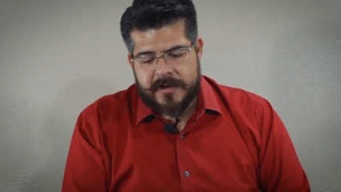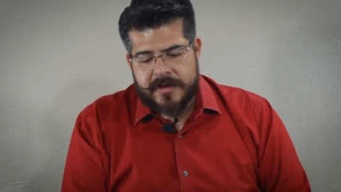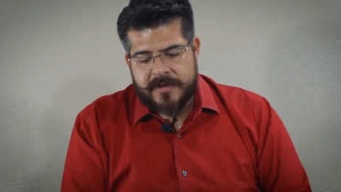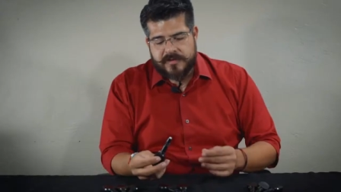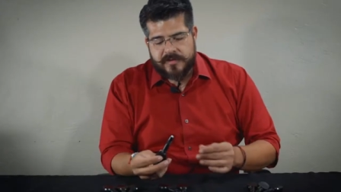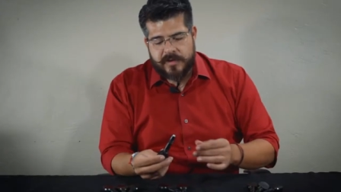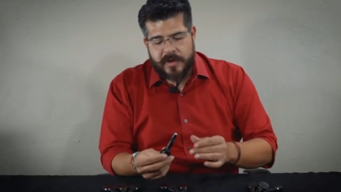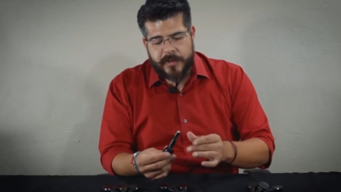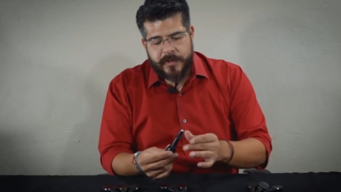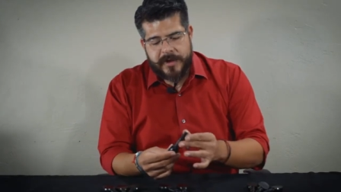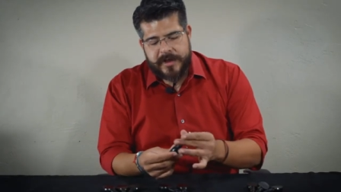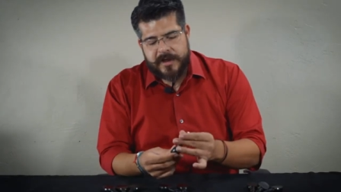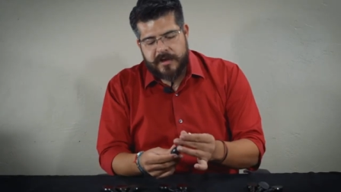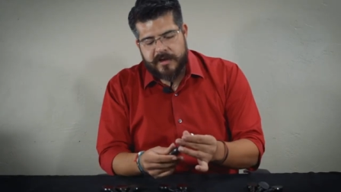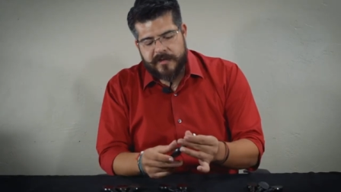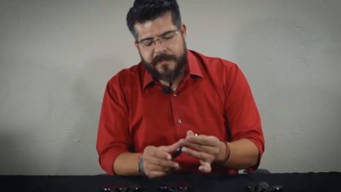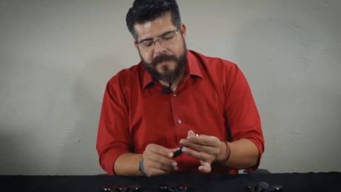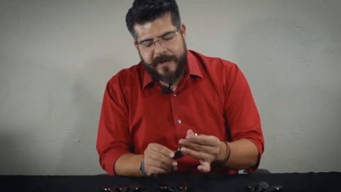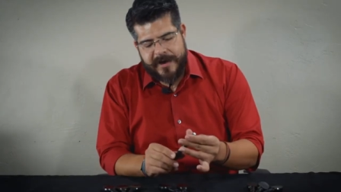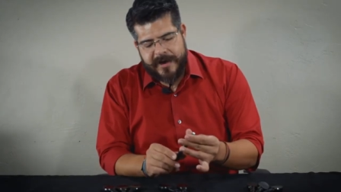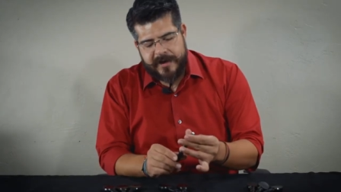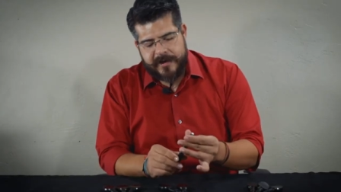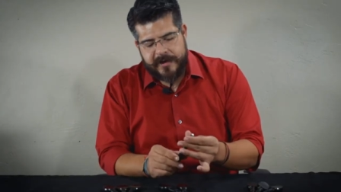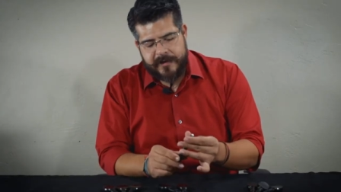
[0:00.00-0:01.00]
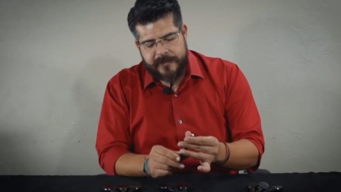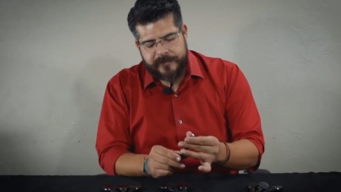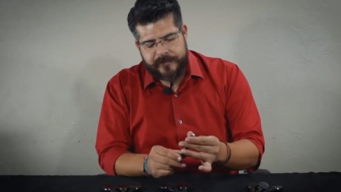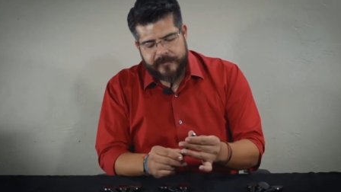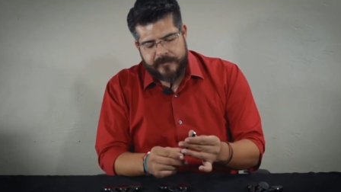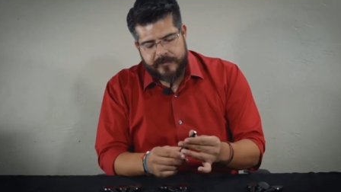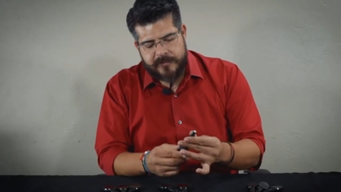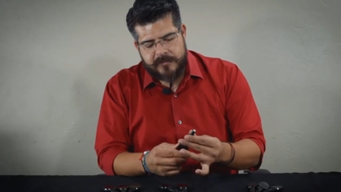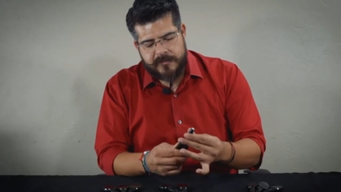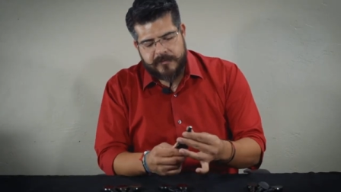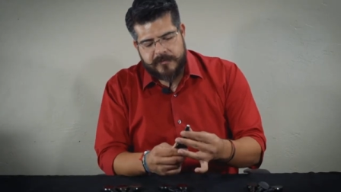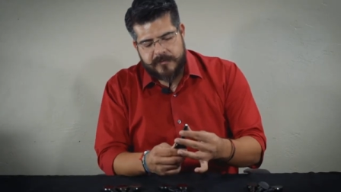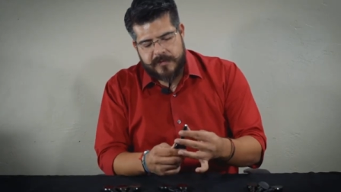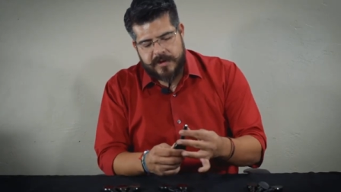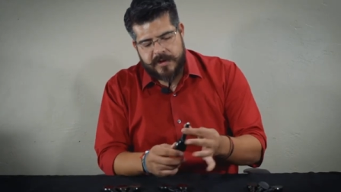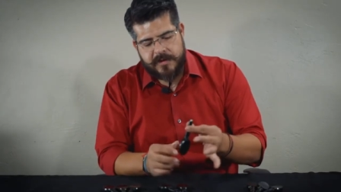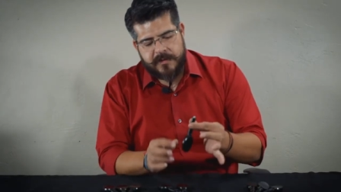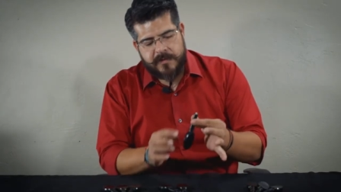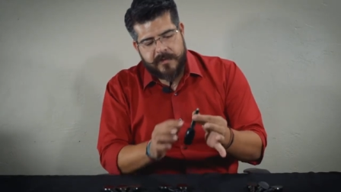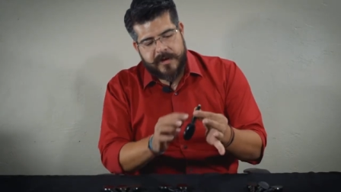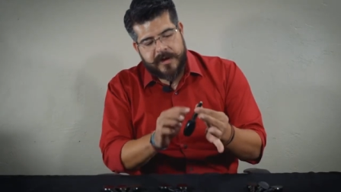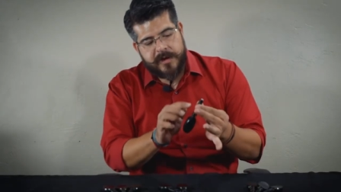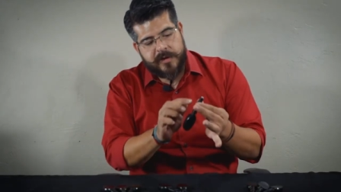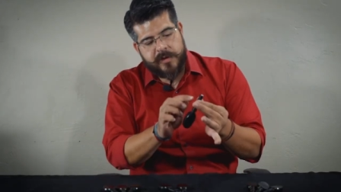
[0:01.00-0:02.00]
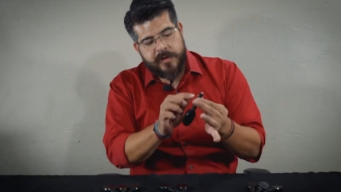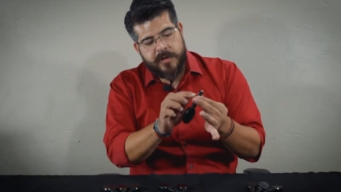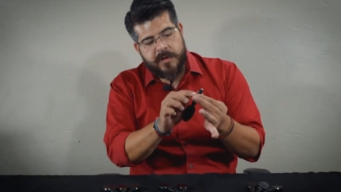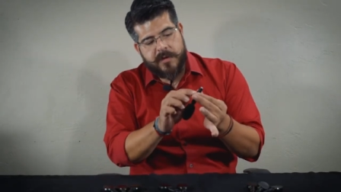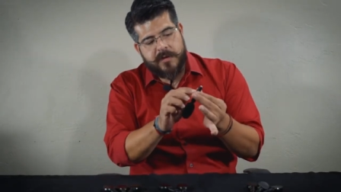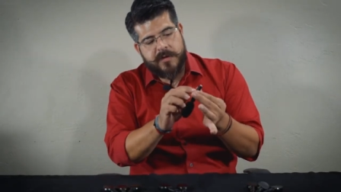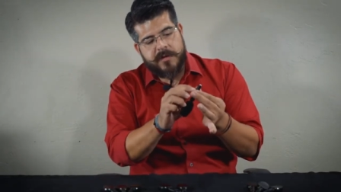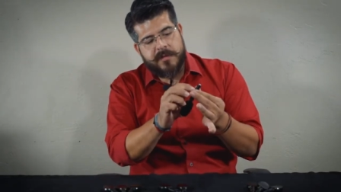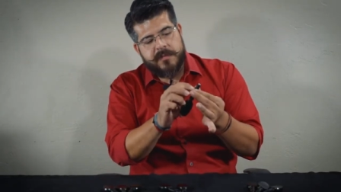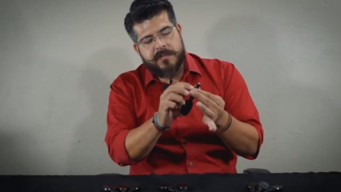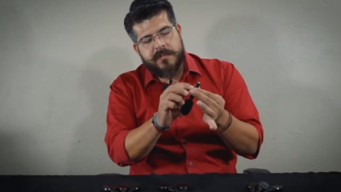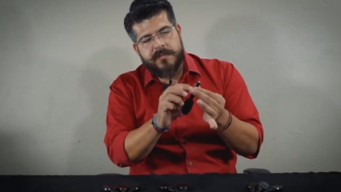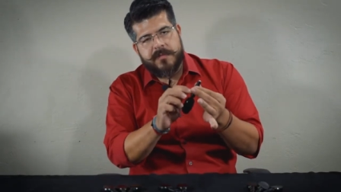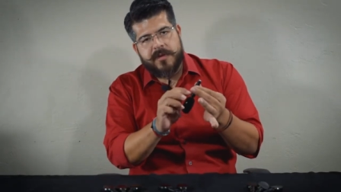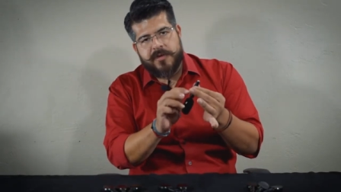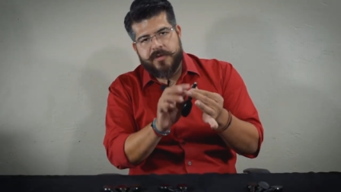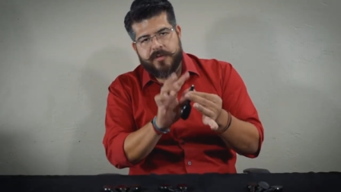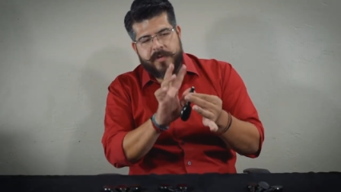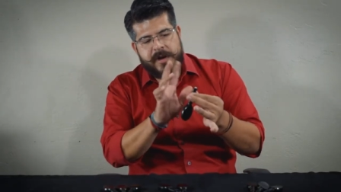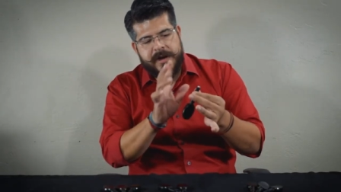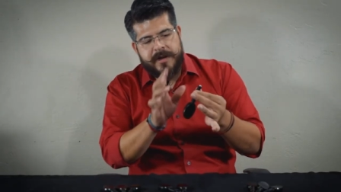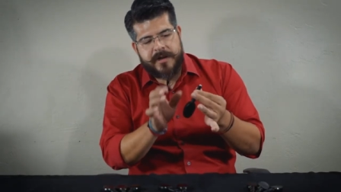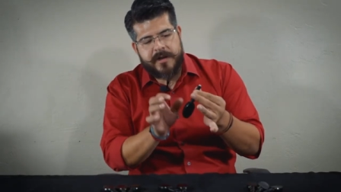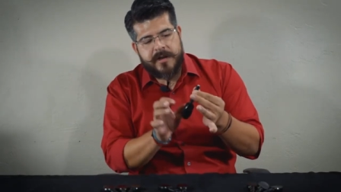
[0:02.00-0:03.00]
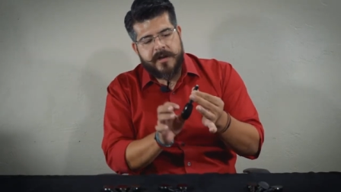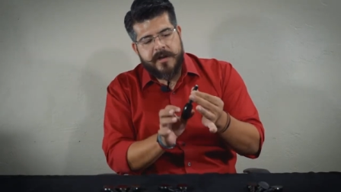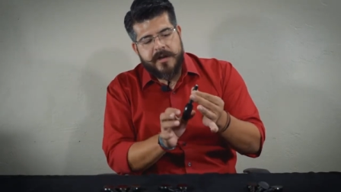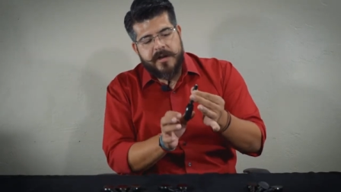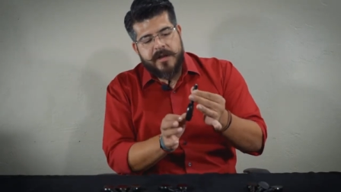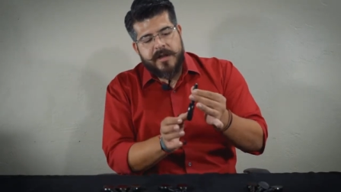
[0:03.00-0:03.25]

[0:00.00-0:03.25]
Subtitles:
So a regular peg, ignore the threading.